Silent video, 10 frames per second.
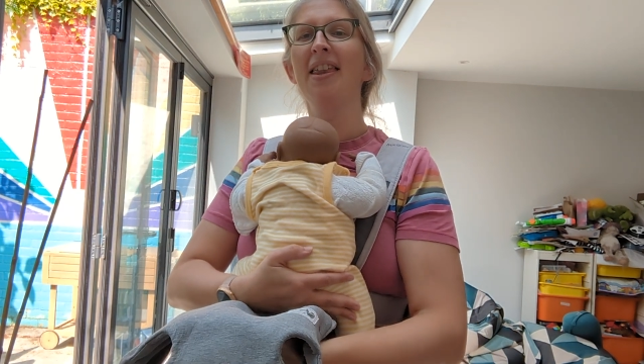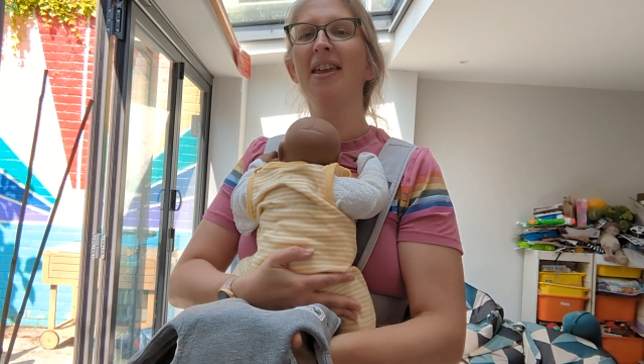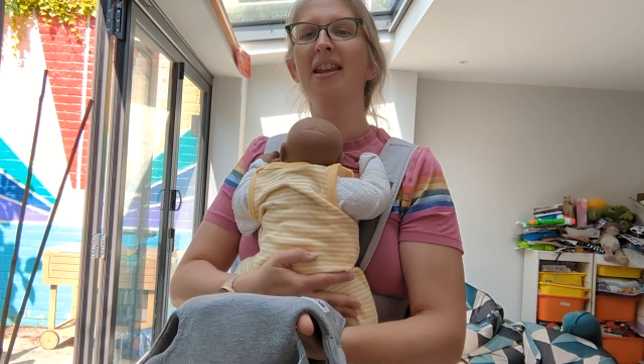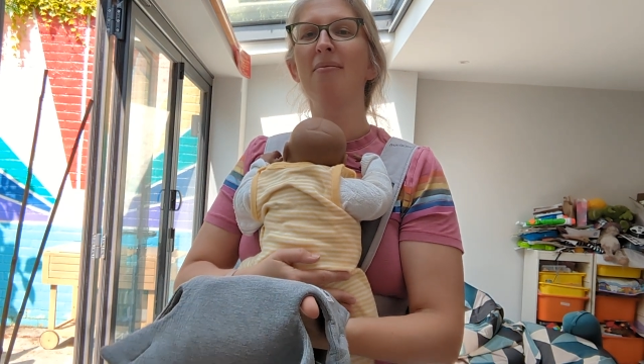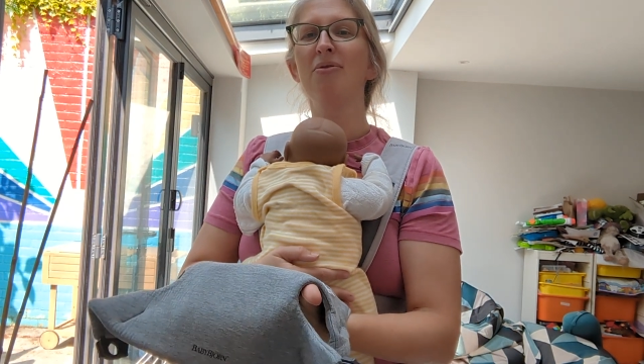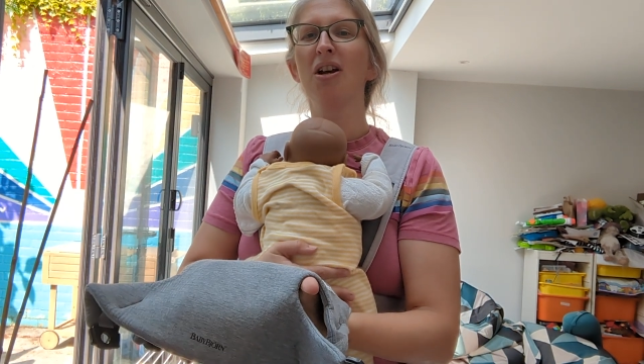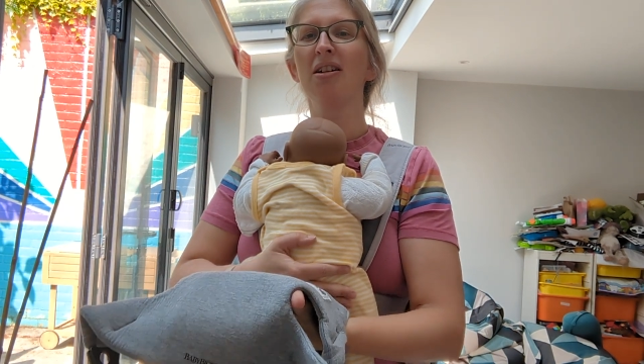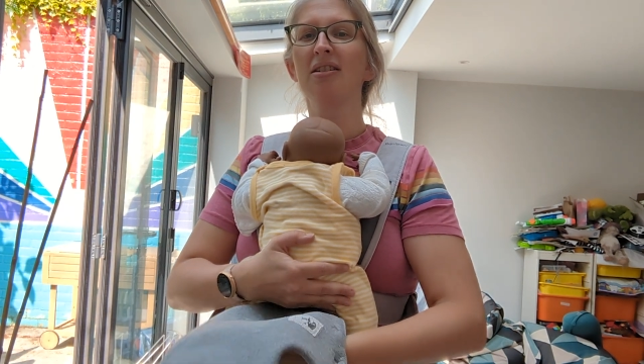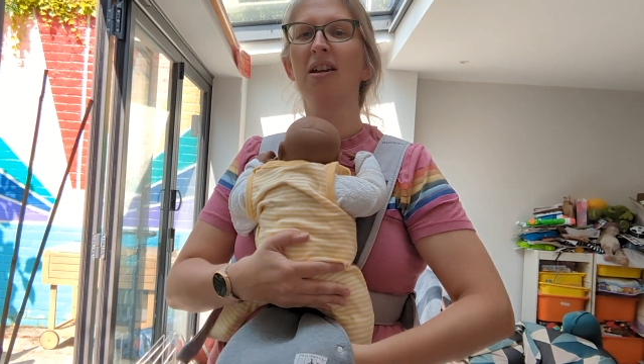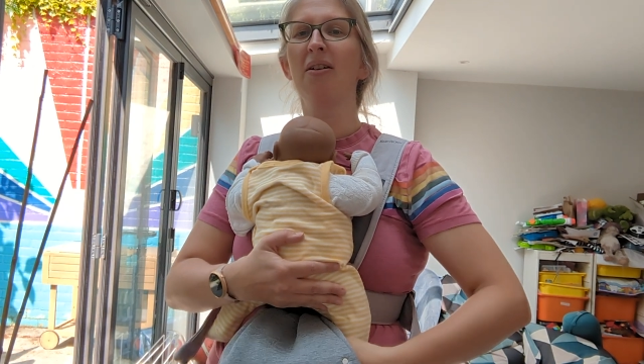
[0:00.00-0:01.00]
And then I'm
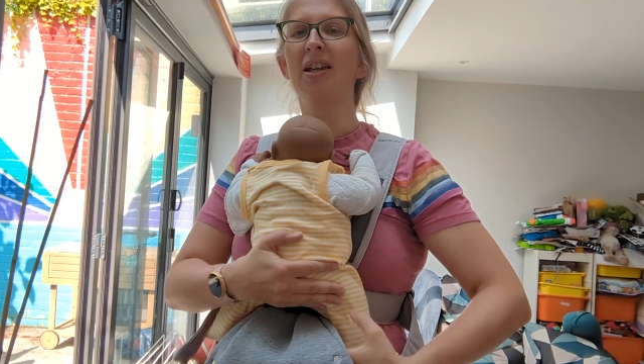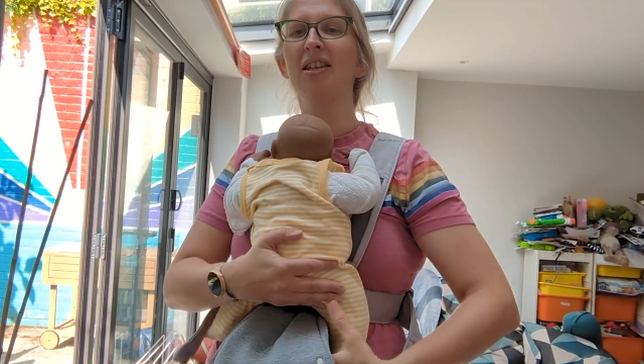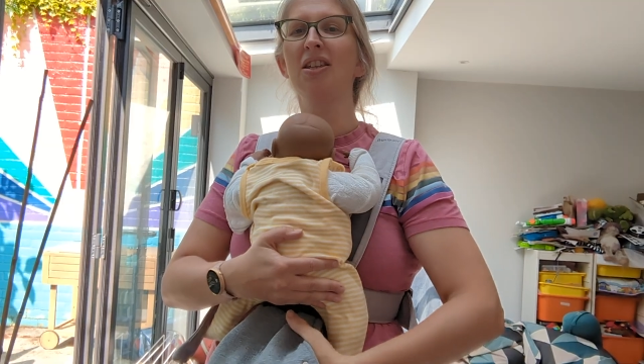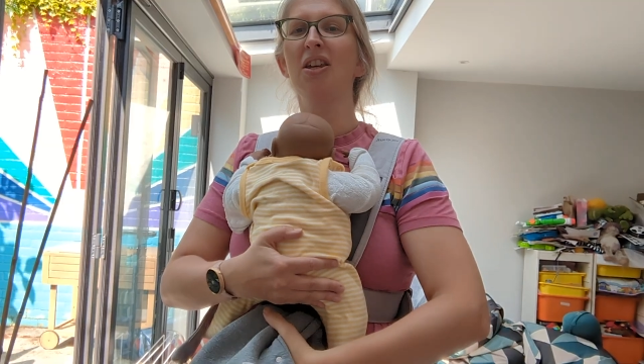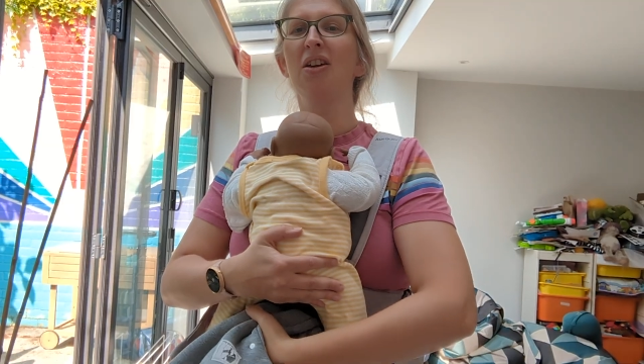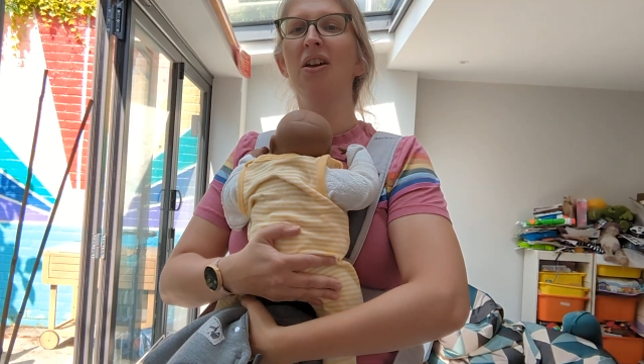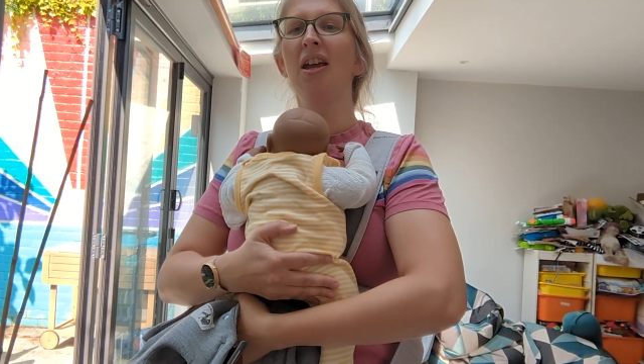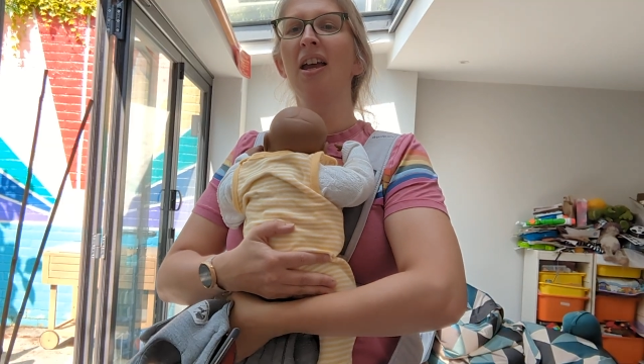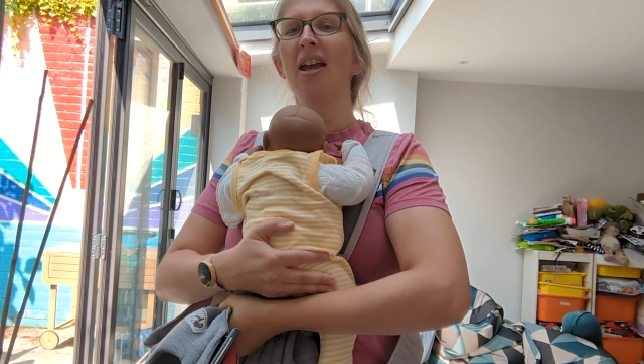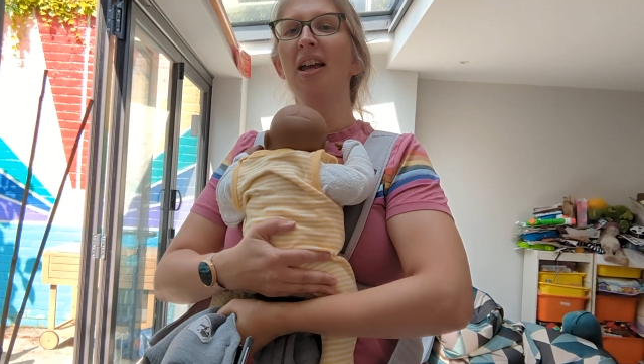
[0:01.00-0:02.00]
just going to
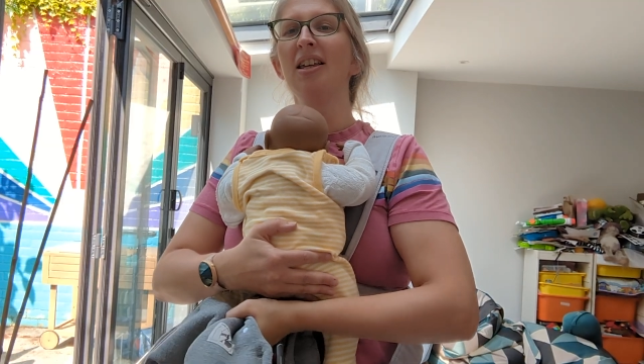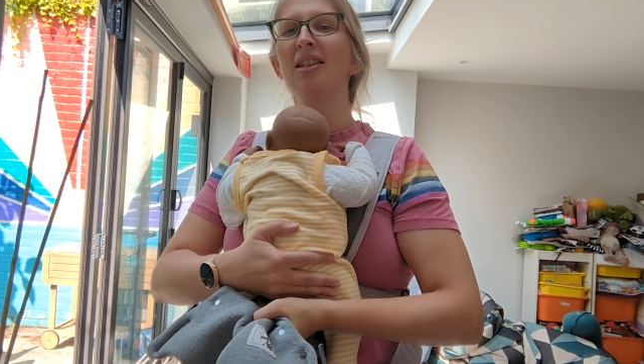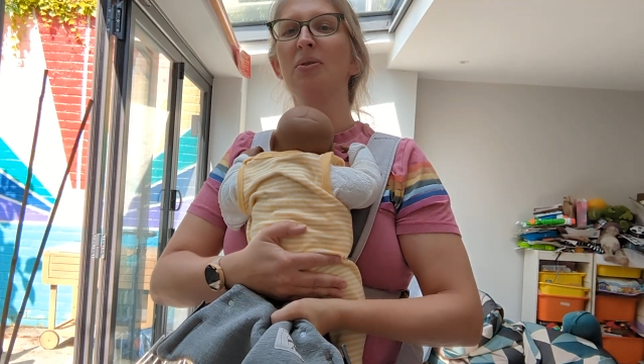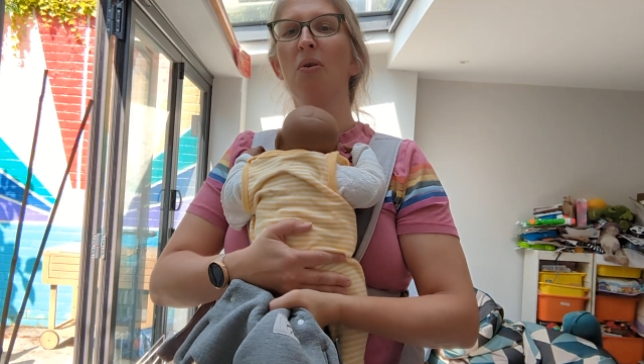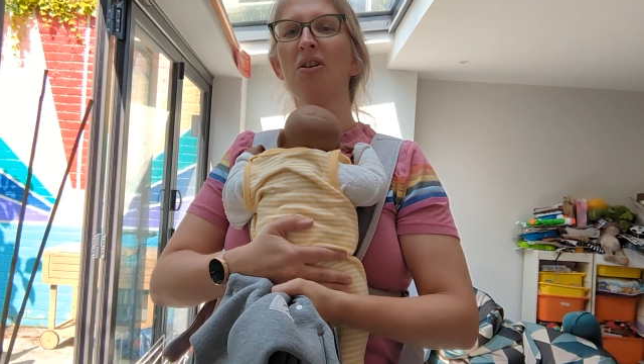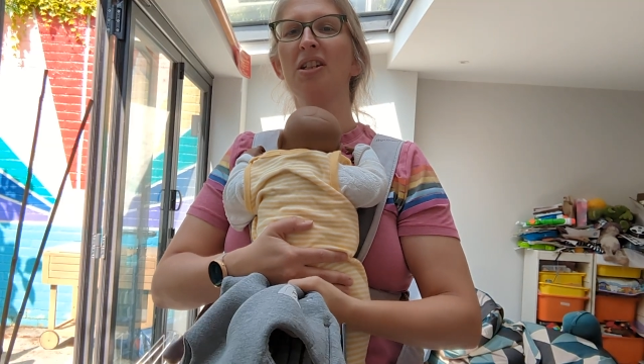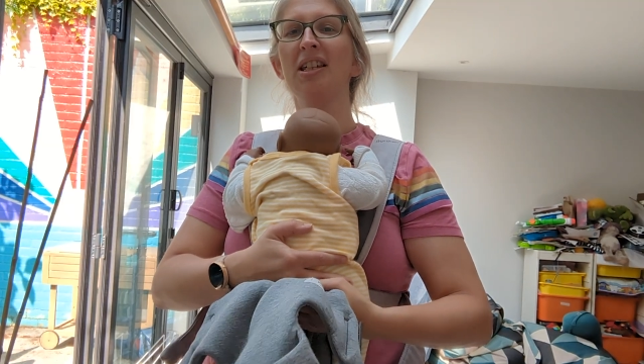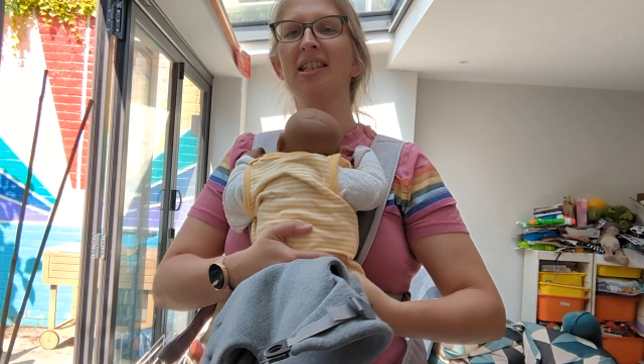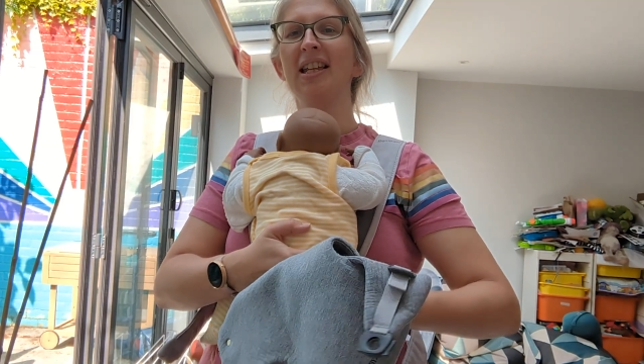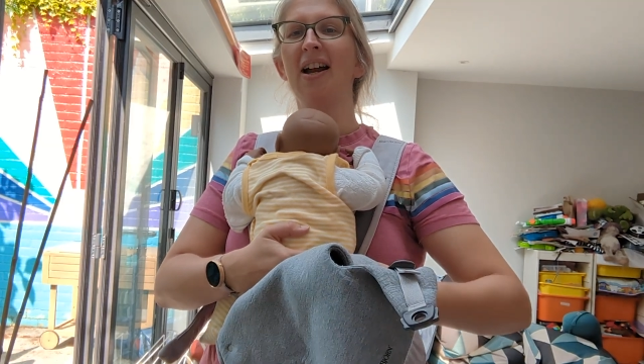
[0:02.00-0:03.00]
squash
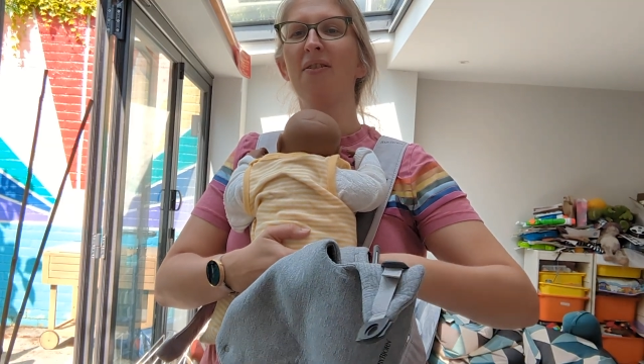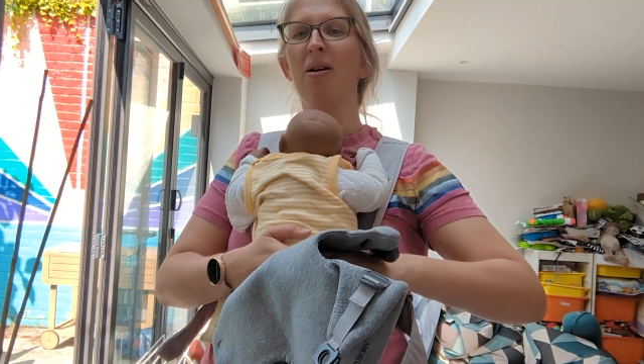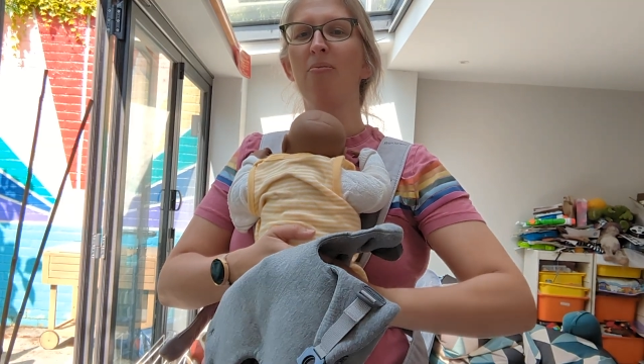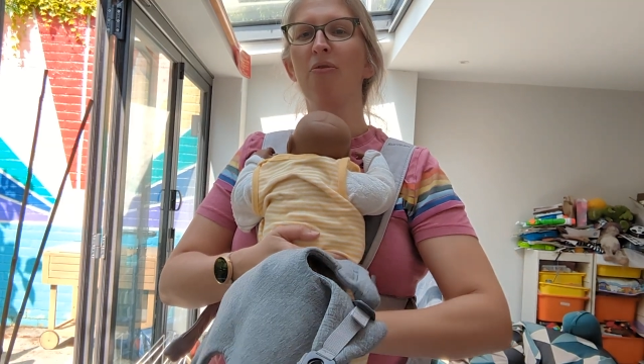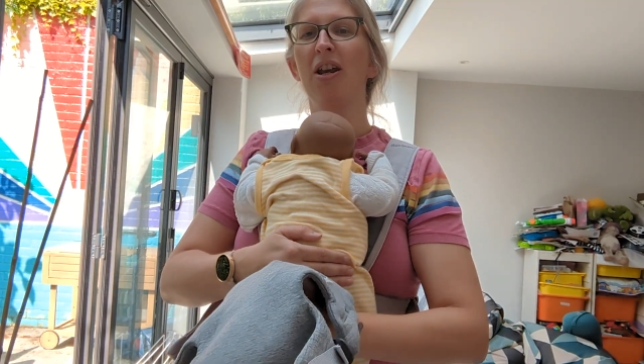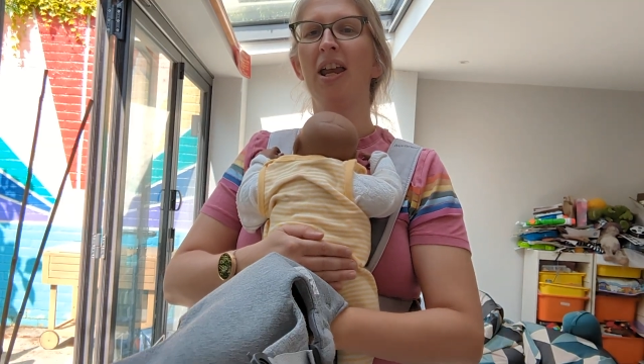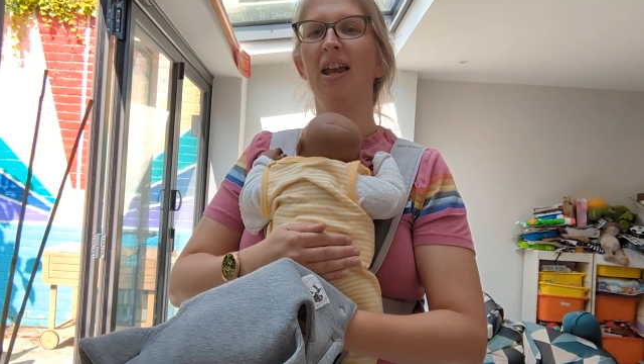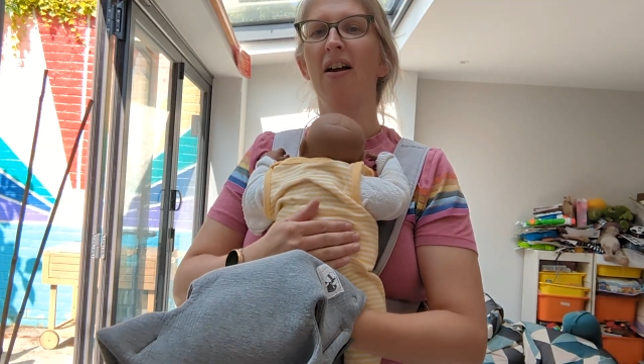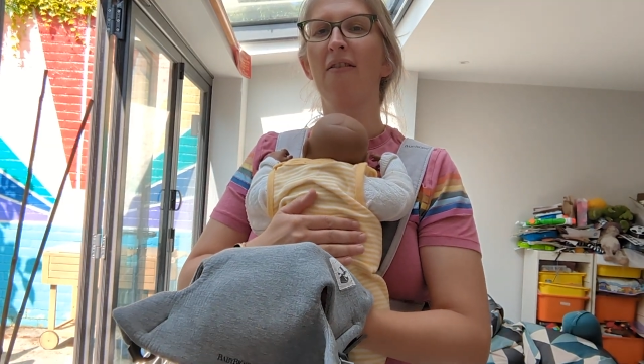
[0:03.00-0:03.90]
this down and bring it